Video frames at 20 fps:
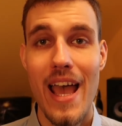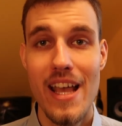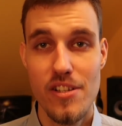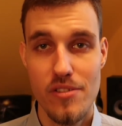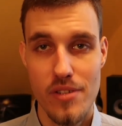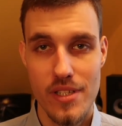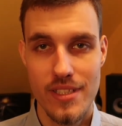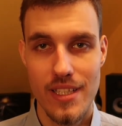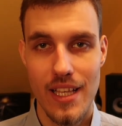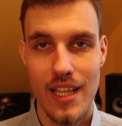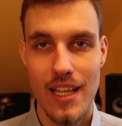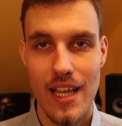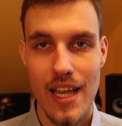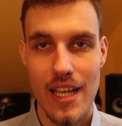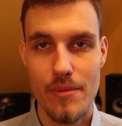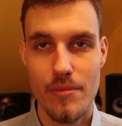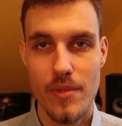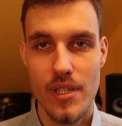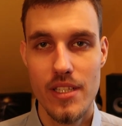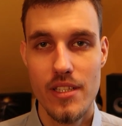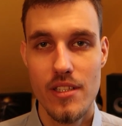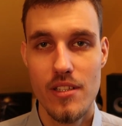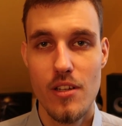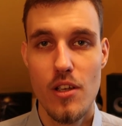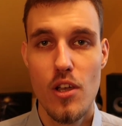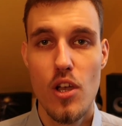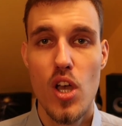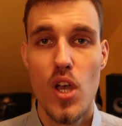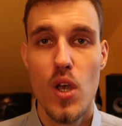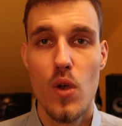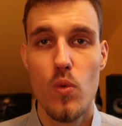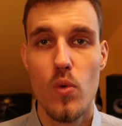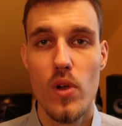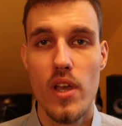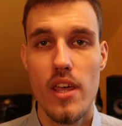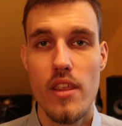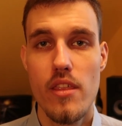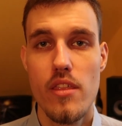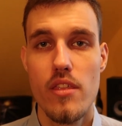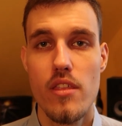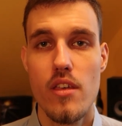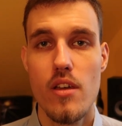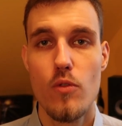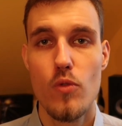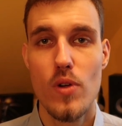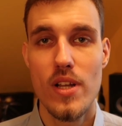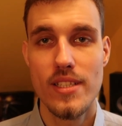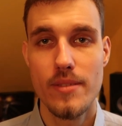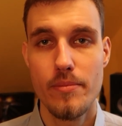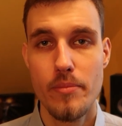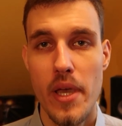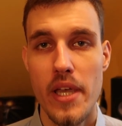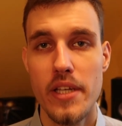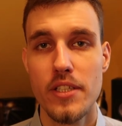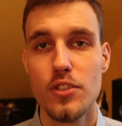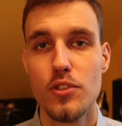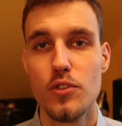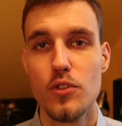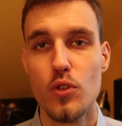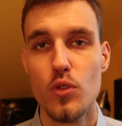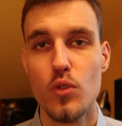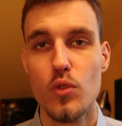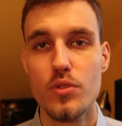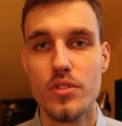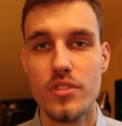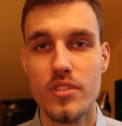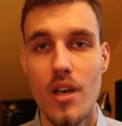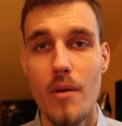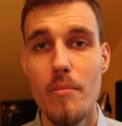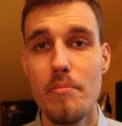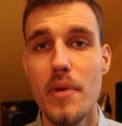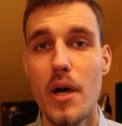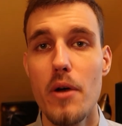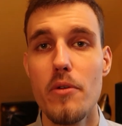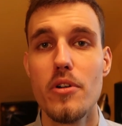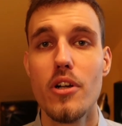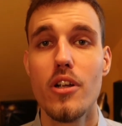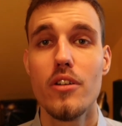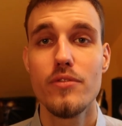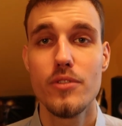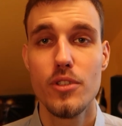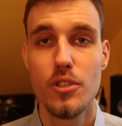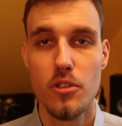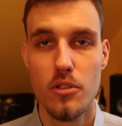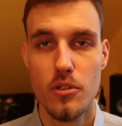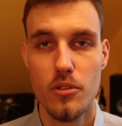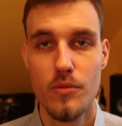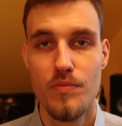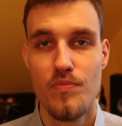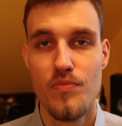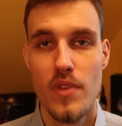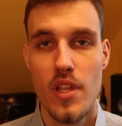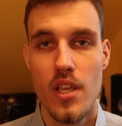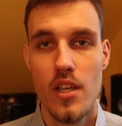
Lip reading: address alignment with respect to some power of 2